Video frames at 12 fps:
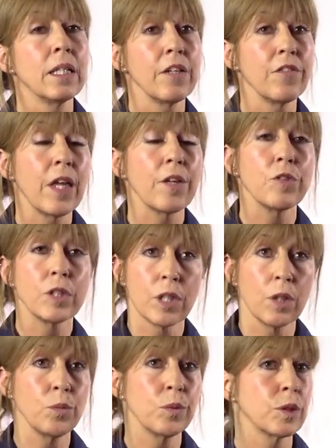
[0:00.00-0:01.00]
if their
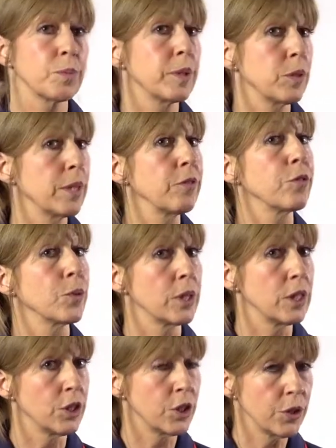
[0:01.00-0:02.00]
result was between
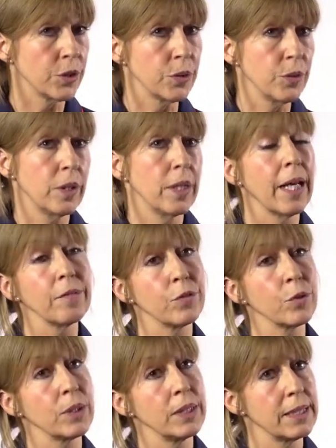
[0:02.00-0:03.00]
42 and
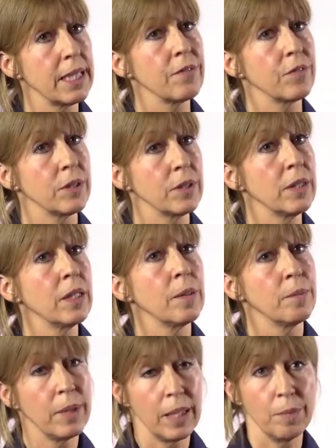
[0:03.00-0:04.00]
47
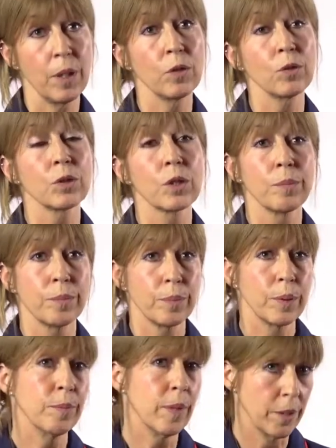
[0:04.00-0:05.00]
millimoles
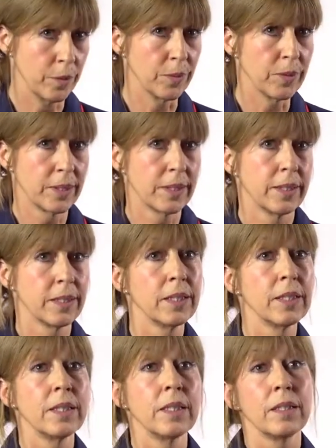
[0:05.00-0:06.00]
per mole.
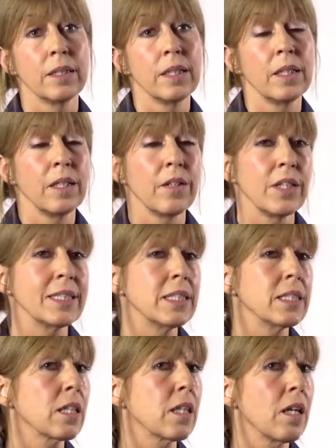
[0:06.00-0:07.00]
This
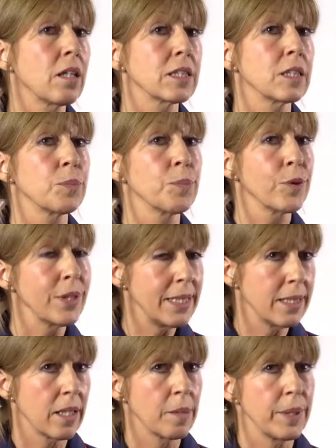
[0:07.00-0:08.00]
is classed as
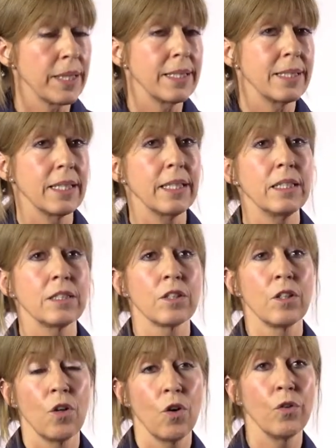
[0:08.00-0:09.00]
pre-diabetes
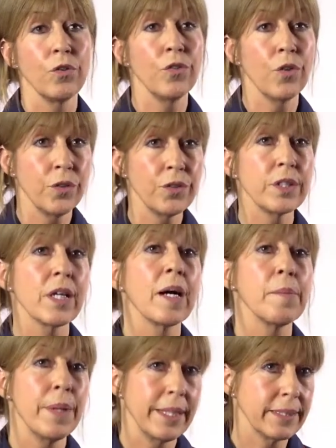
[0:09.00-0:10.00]
or
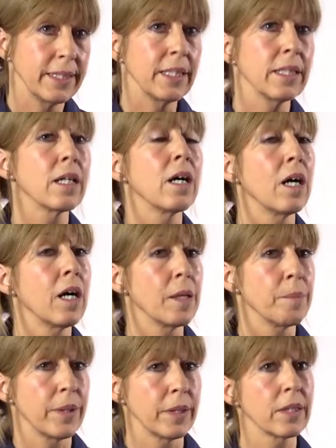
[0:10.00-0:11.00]
non-diabetic
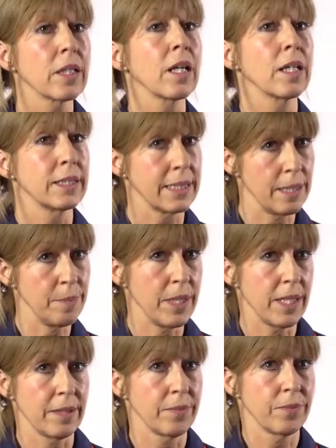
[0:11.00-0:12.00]

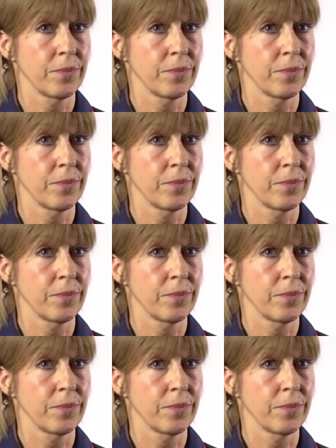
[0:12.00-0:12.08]
hyperglycemia.